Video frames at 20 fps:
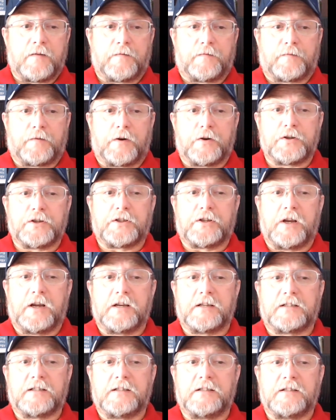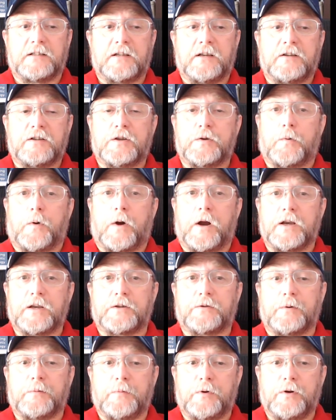first cousins
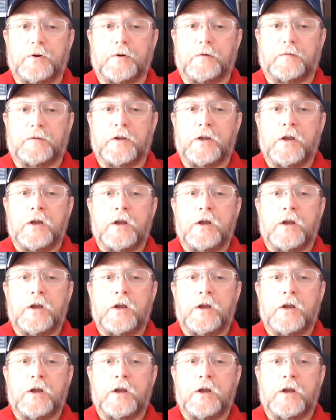twice removed.